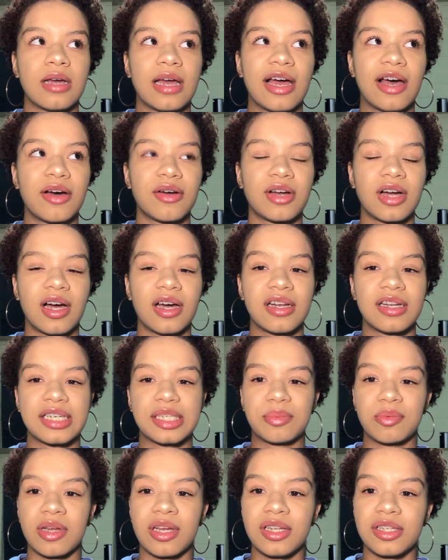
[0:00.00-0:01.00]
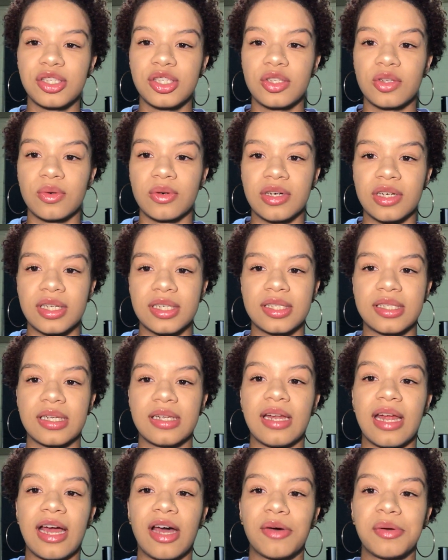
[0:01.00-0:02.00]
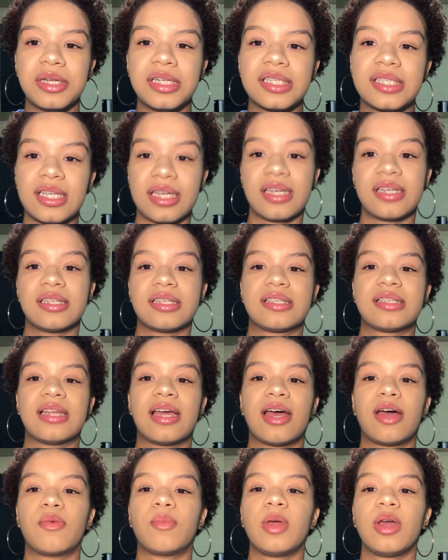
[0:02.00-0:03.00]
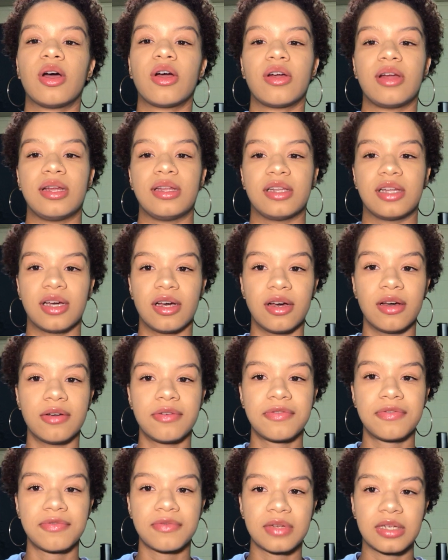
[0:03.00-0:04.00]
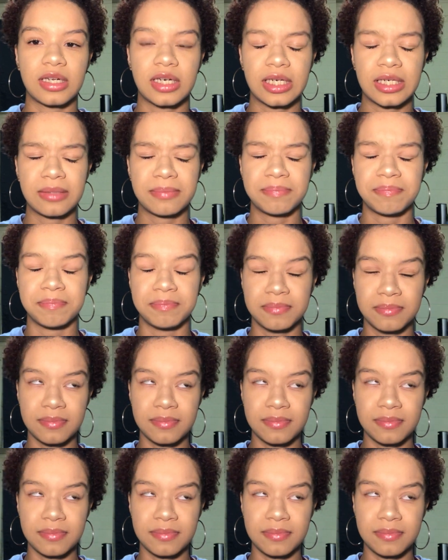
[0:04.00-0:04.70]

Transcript: God explains to us and how he says that we are enough. A